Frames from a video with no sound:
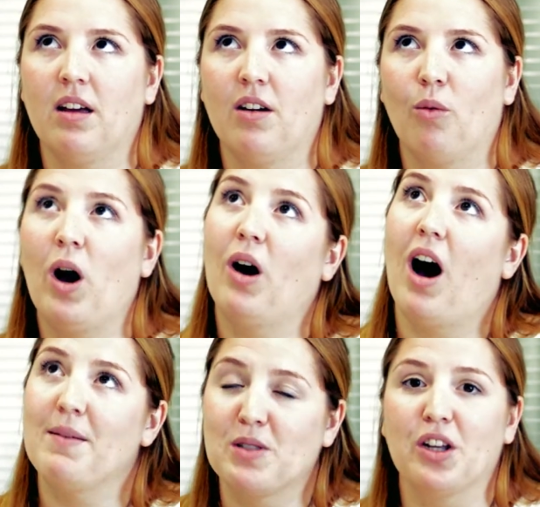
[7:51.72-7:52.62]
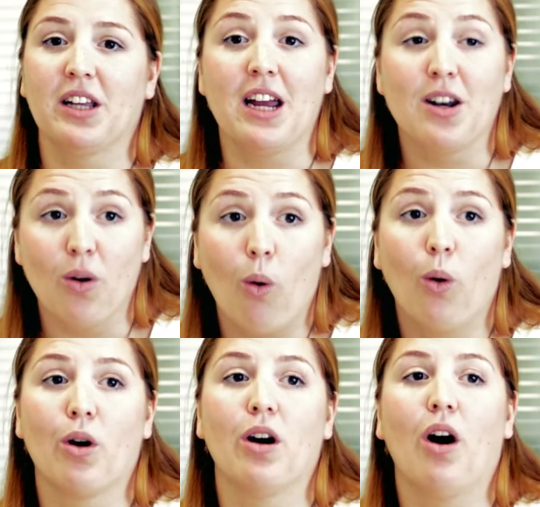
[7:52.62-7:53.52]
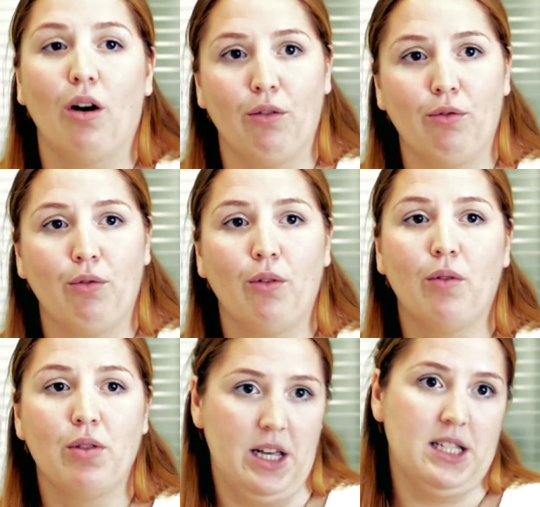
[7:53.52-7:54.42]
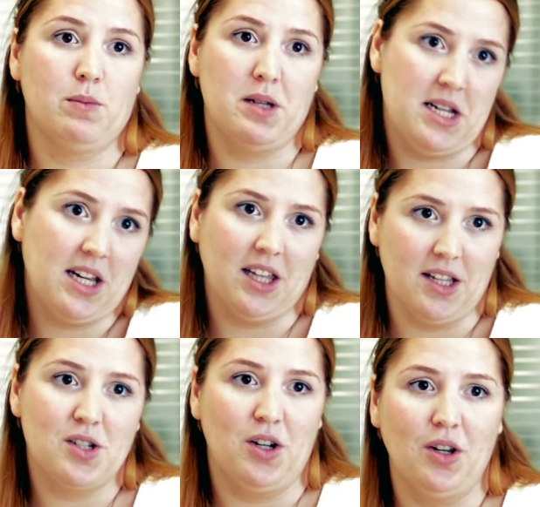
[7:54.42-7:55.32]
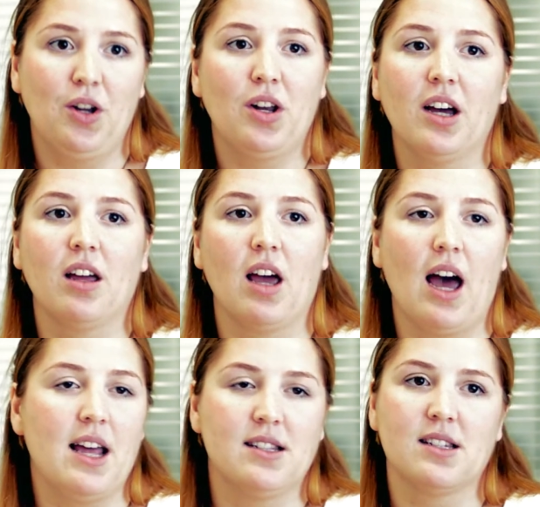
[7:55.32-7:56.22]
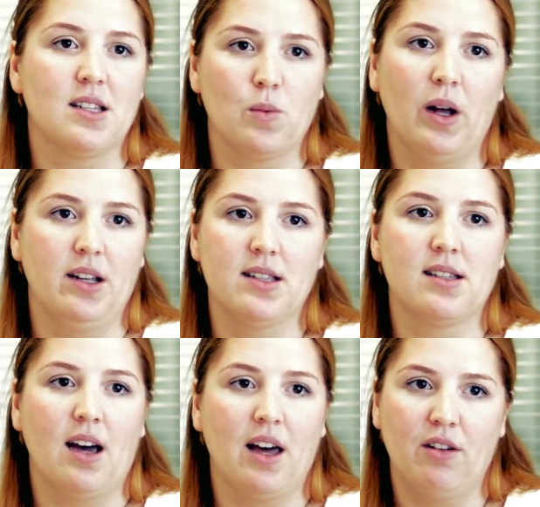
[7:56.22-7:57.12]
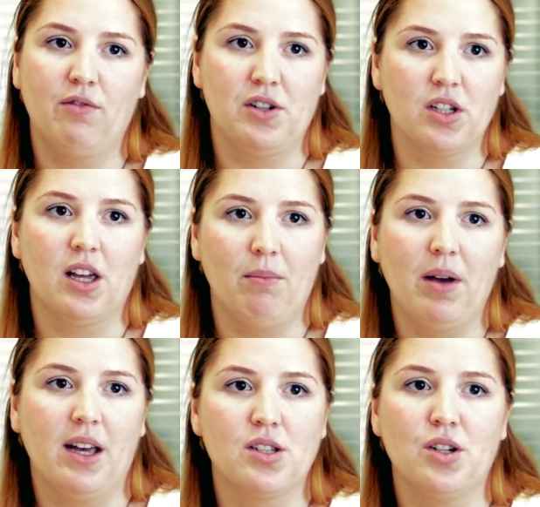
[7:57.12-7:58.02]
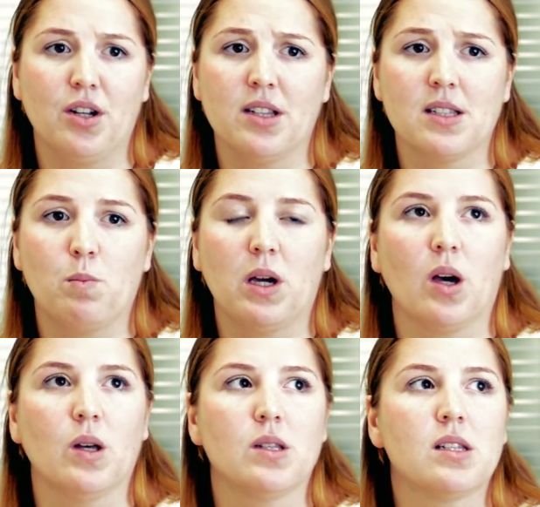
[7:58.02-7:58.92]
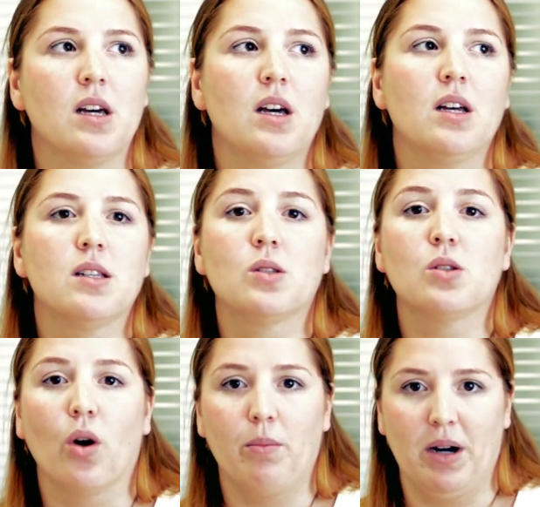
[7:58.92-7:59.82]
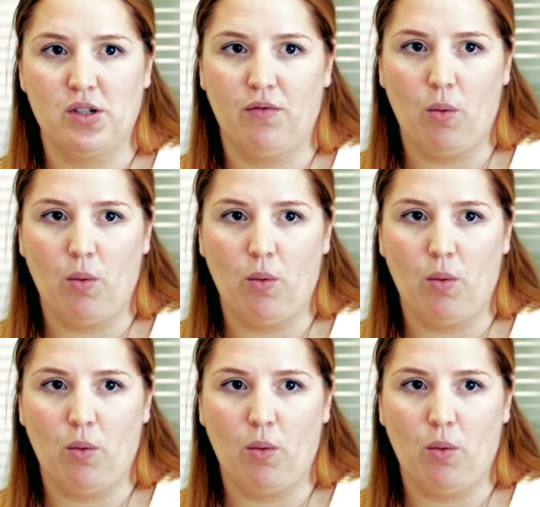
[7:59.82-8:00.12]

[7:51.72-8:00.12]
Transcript: well, I'm certainly in awe of this particular student UNA, and as well as other visually impaired students, because so much of the